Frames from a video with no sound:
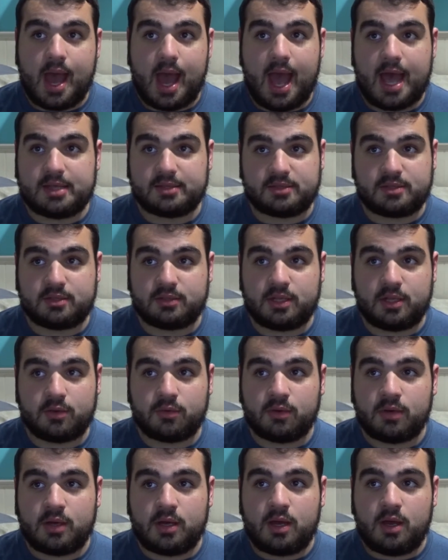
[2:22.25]
As you
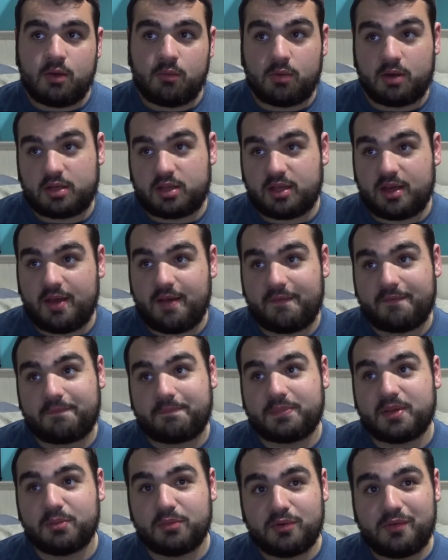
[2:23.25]
do. Which,
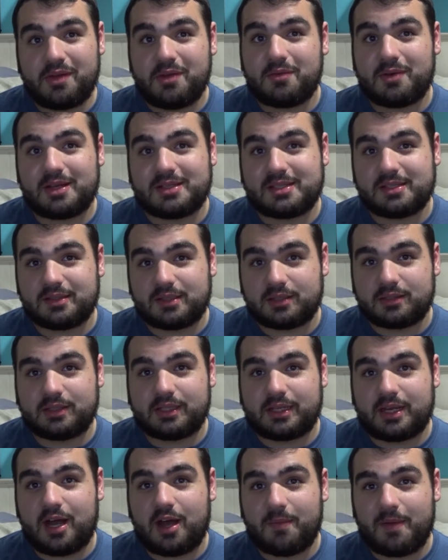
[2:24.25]
if the movie wasn't
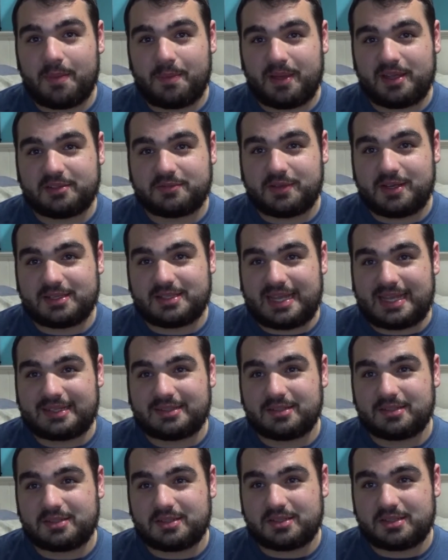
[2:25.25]
literally called My Best Friend's
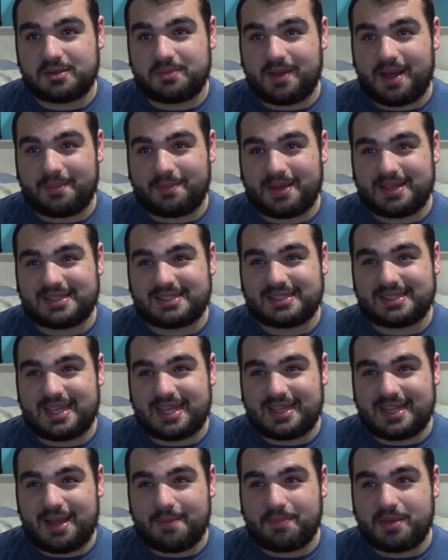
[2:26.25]
Exorcism, I might
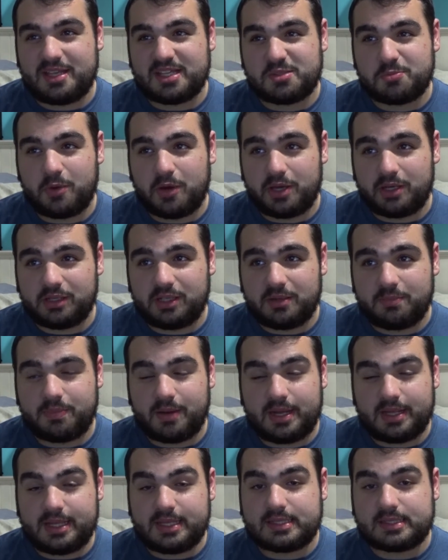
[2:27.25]
say that'd be a spoiler,
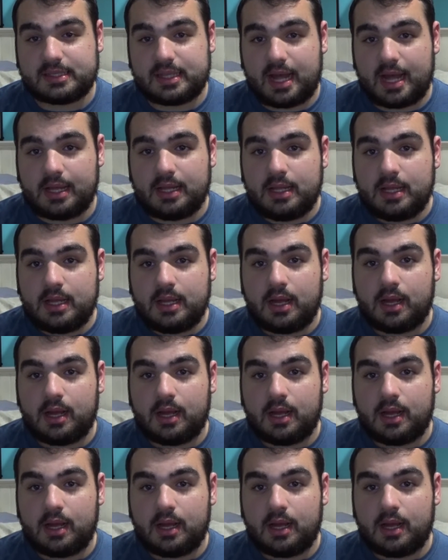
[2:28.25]
but it's not,